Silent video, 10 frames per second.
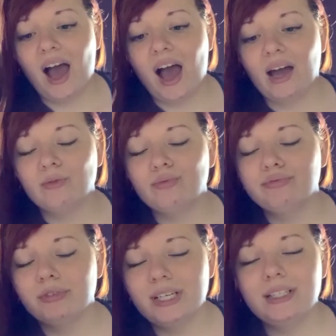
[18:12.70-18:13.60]
I
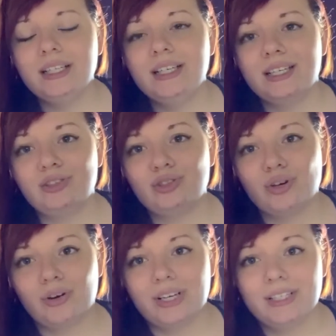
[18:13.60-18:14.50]
really
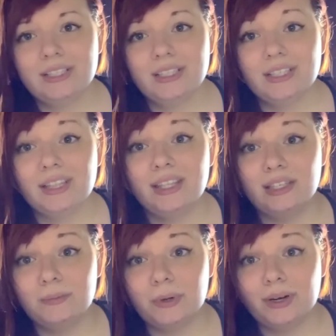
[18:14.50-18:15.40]
enjoyed
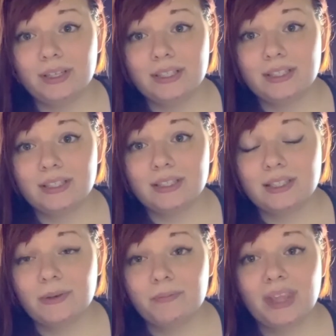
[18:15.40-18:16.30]
these books,
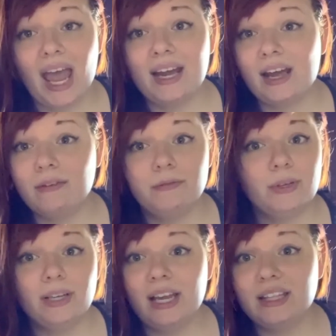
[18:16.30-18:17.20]
and I
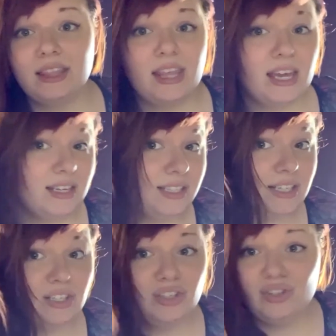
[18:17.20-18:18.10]
feel like they
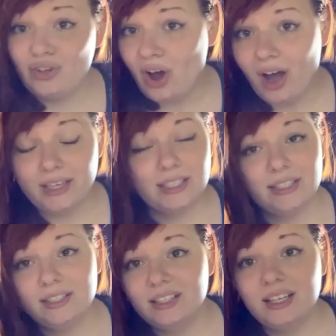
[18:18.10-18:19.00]
did not
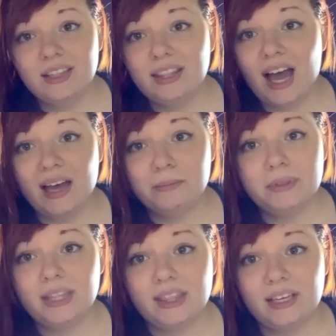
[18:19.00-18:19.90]
get the hype
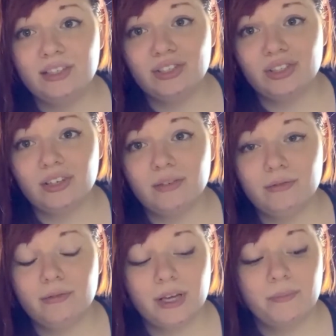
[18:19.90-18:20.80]
that they deserve.
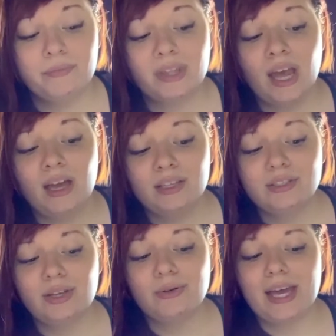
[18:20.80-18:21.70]

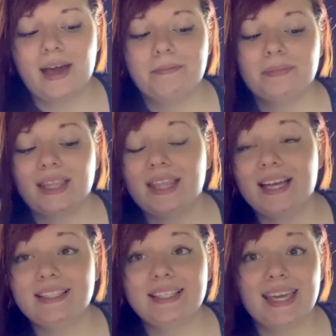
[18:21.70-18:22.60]
So yeah,
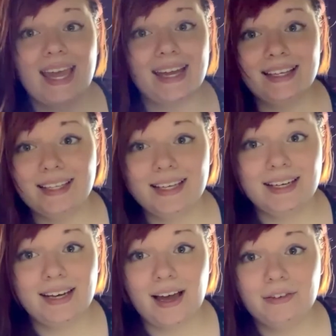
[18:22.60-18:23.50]
that's Can't Get
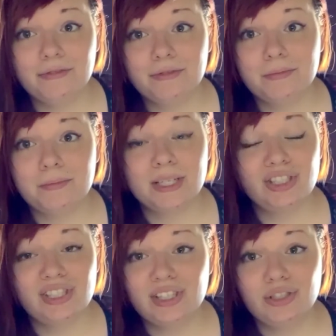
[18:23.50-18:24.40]
Enough by
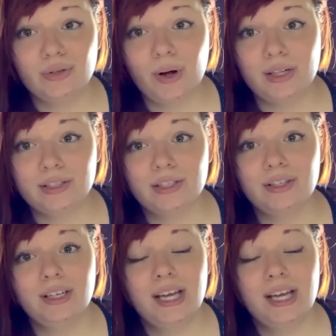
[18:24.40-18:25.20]
Gena Showalter,